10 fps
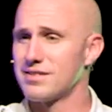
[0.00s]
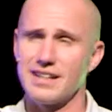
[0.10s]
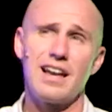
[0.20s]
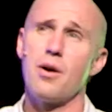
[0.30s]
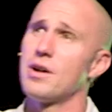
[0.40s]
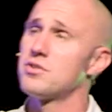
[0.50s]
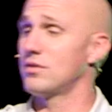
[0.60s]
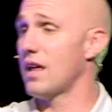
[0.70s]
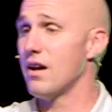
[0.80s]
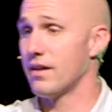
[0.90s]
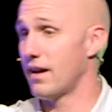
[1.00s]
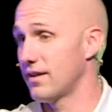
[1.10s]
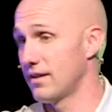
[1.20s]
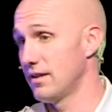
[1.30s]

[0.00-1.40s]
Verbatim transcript: It's like, God, why'd you allow that?